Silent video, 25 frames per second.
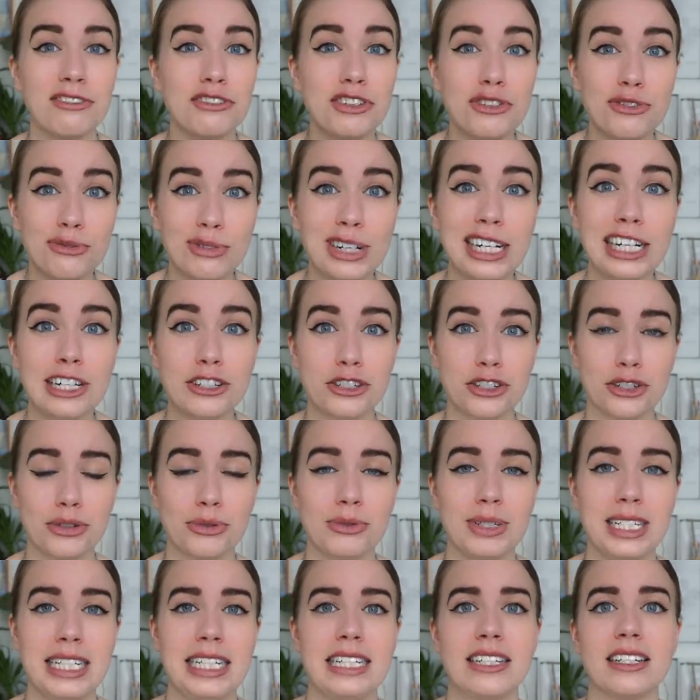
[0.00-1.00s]
if you really
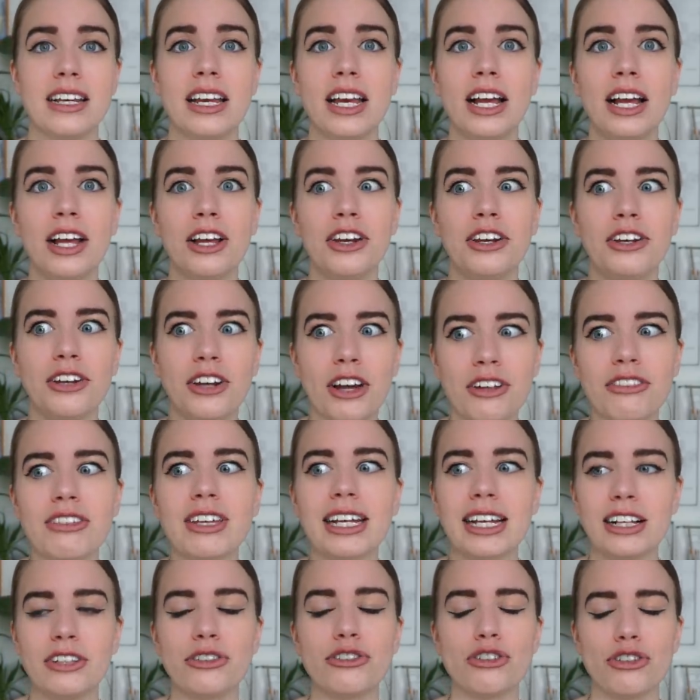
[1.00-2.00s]
do need
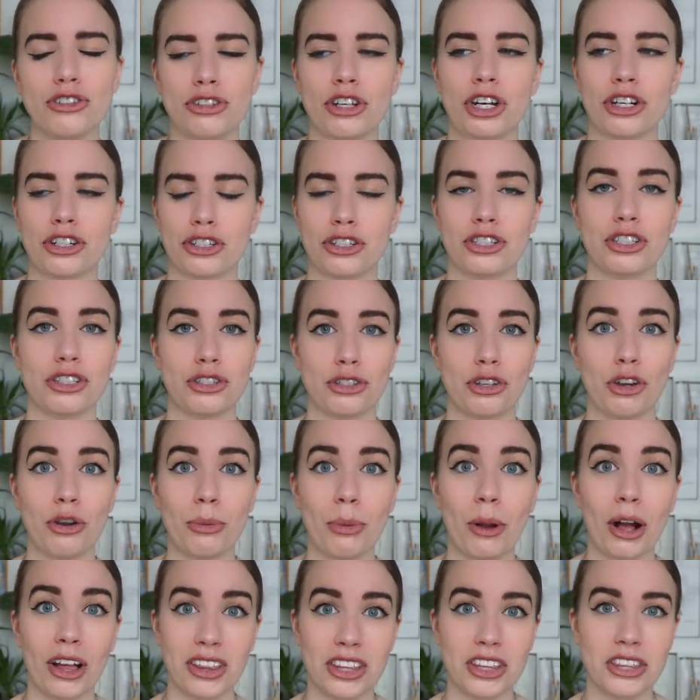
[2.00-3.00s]
nothing else to touch the
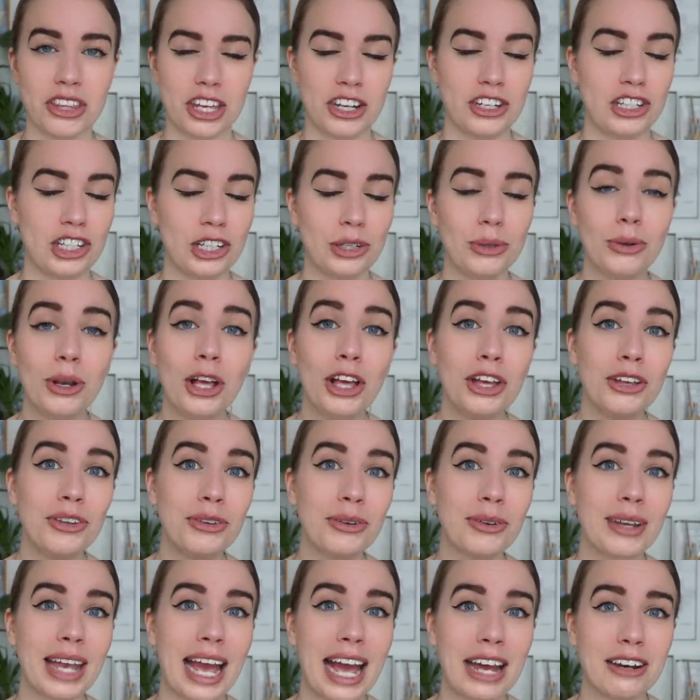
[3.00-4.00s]
soap other than you,
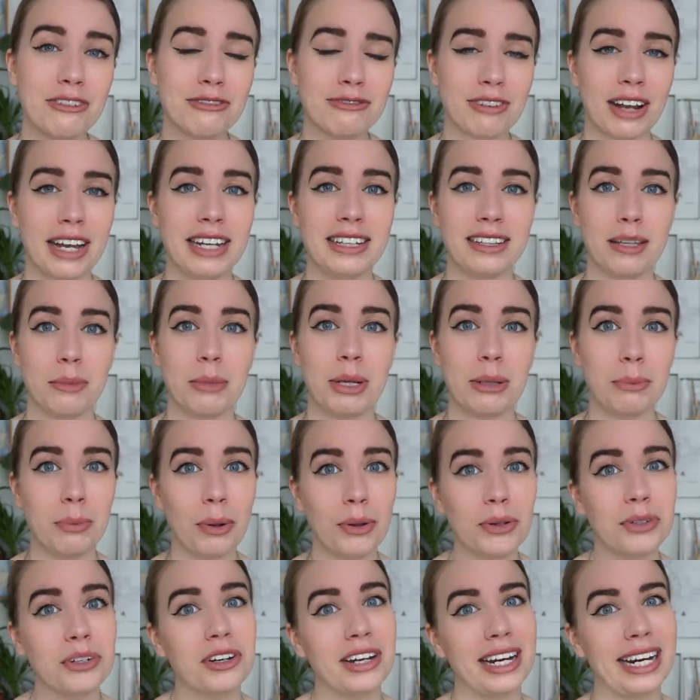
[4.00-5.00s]
you can find them in
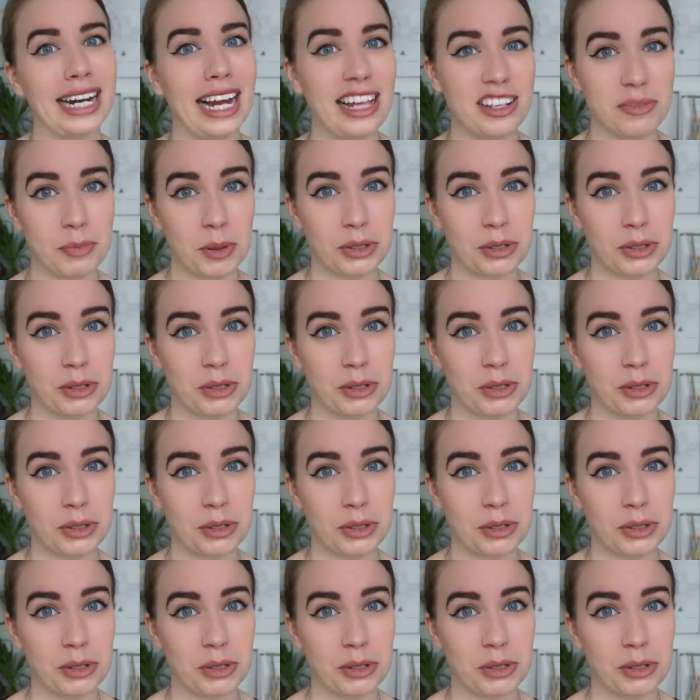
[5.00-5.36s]
bulk on glass